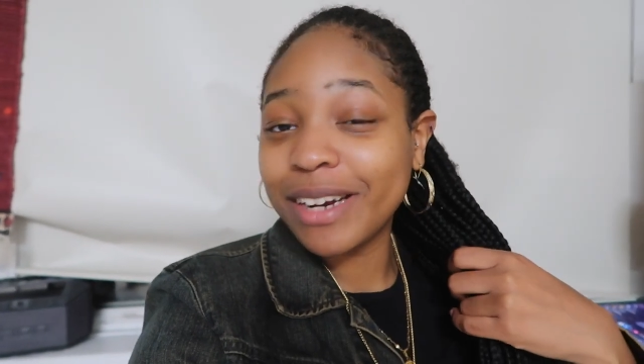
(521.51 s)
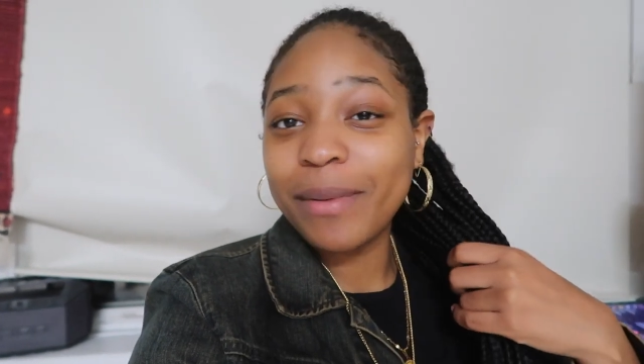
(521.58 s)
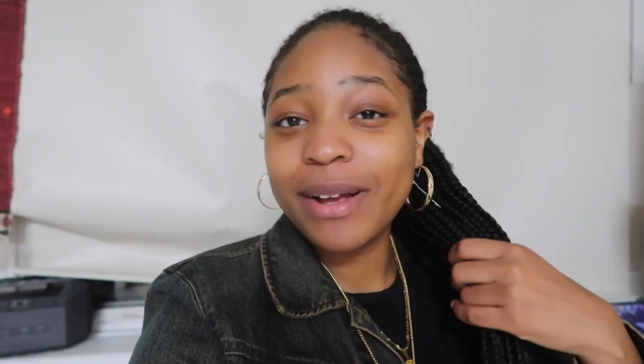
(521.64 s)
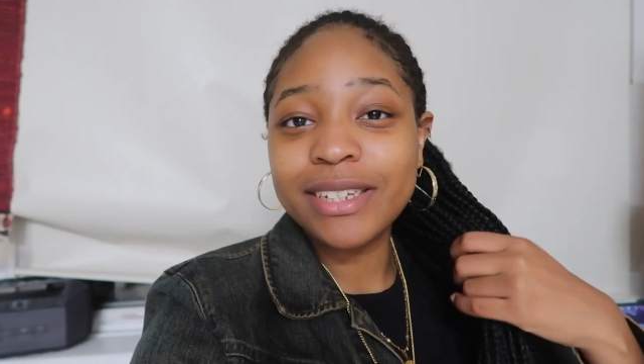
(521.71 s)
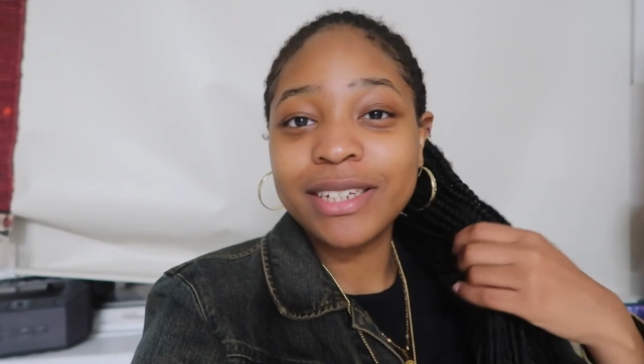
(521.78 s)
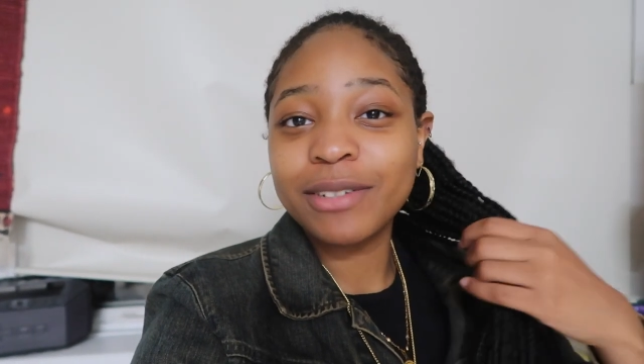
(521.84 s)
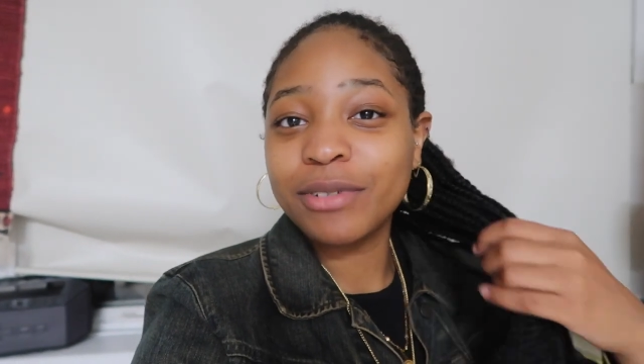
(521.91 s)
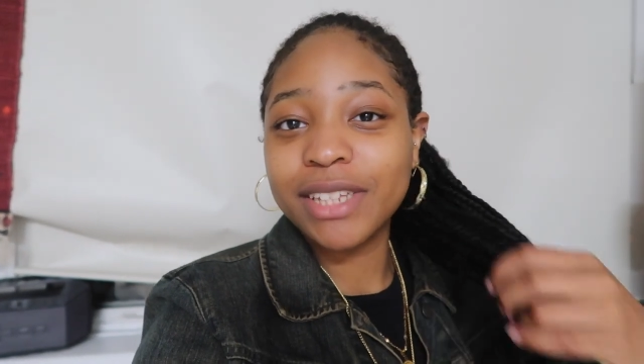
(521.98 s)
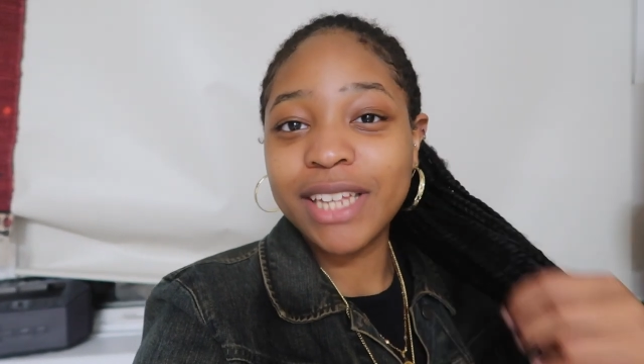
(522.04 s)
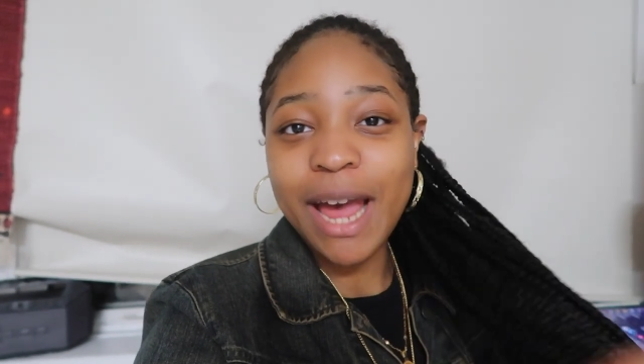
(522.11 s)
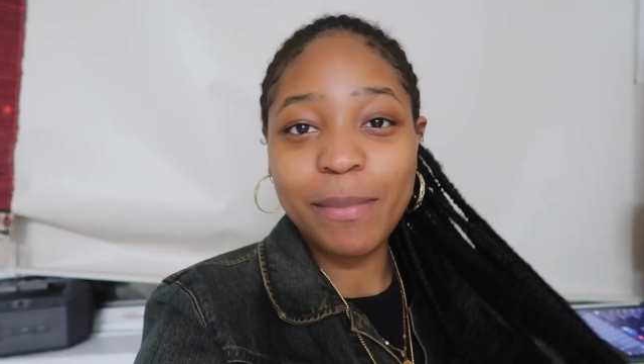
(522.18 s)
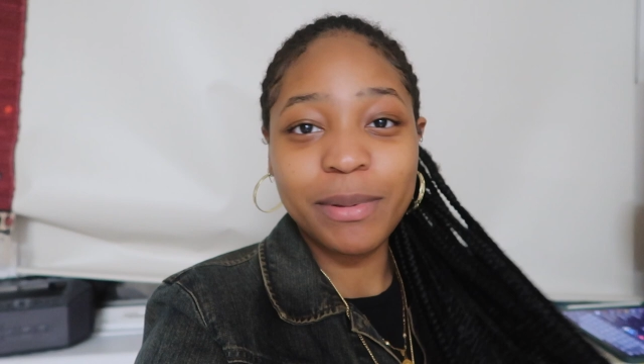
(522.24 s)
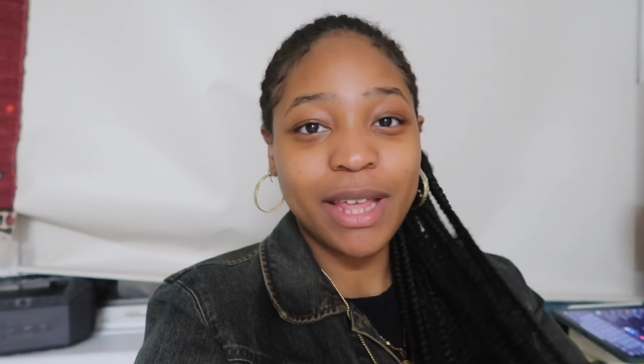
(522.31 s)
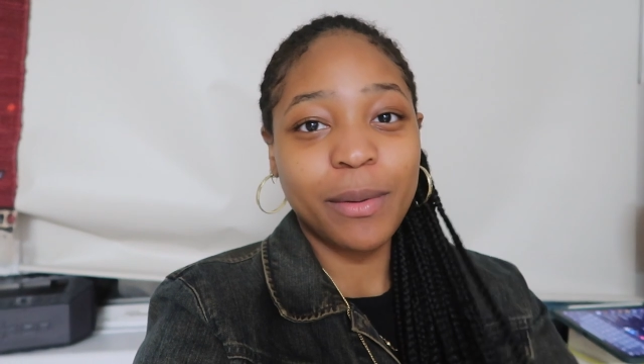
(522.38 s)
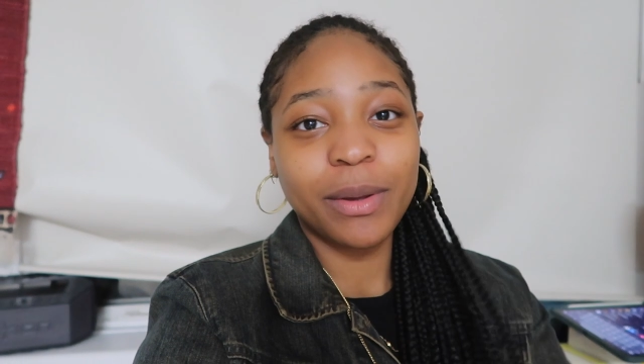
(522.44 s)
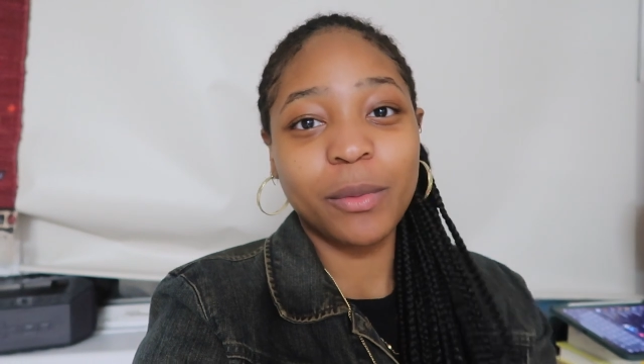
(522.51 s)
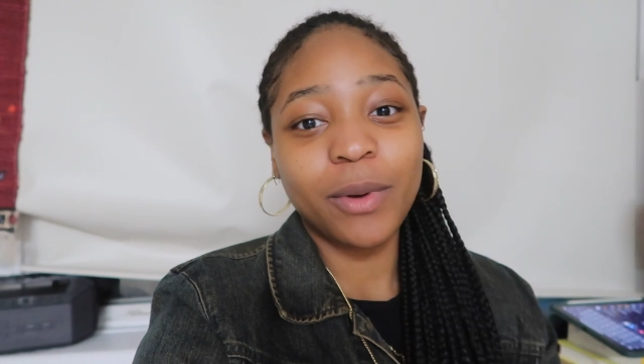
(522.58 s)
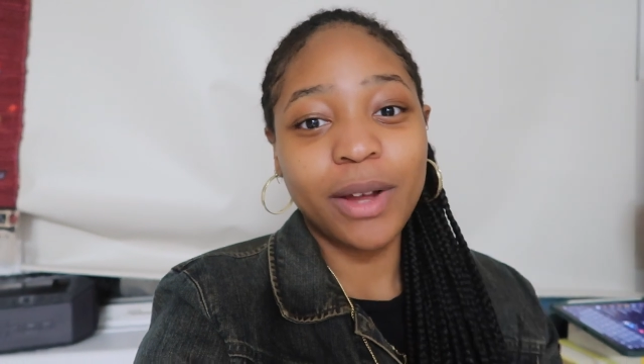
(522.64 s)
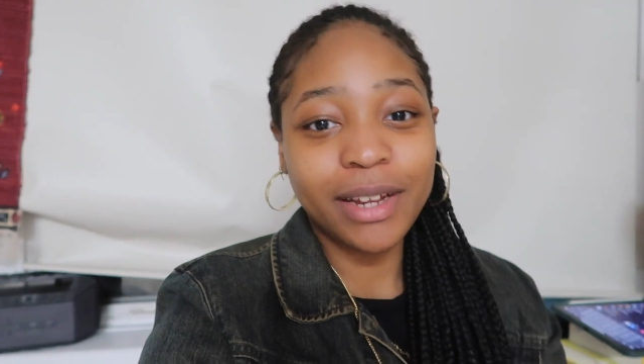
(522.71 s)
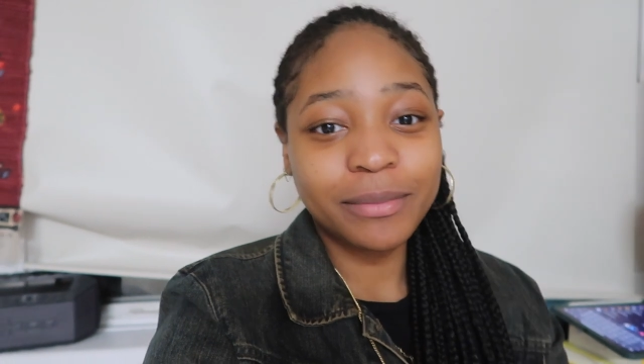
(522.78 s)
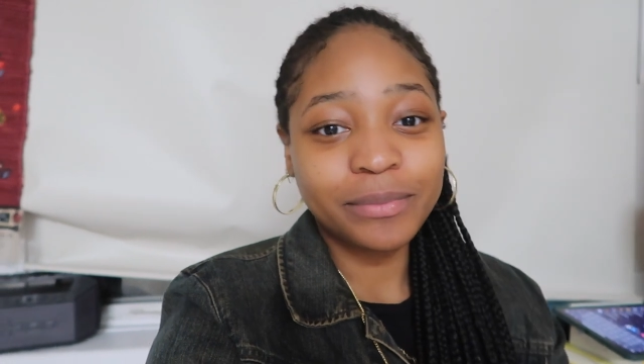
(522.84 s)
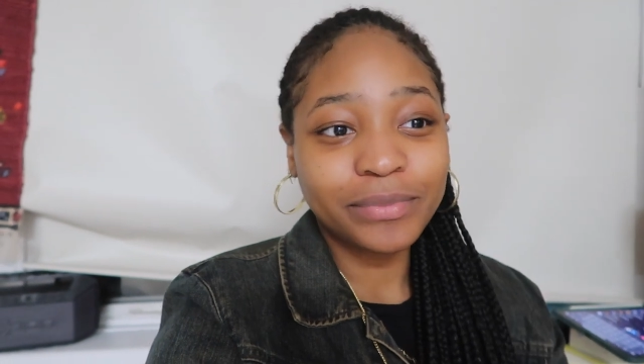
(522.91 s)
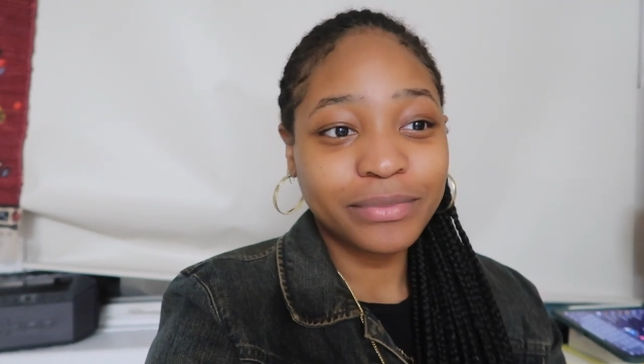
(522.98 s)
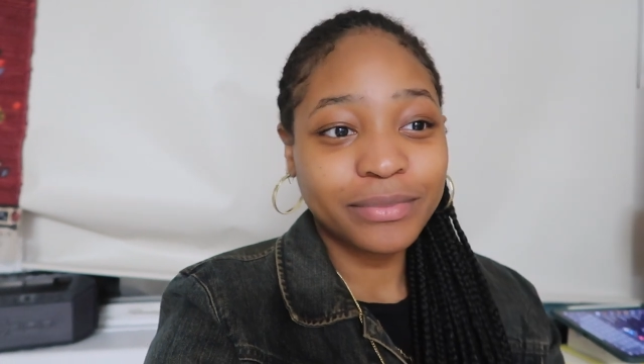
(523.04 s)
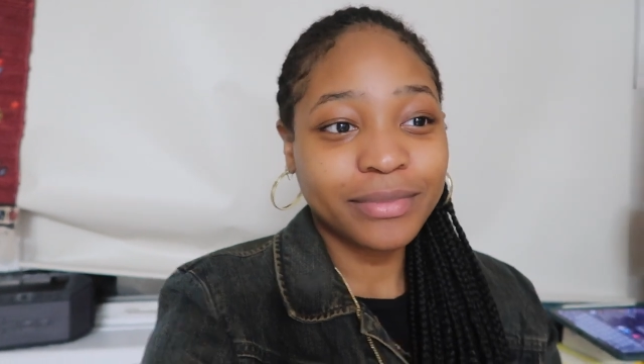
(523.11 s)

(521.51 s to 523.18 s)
I'm actually really happy that we went.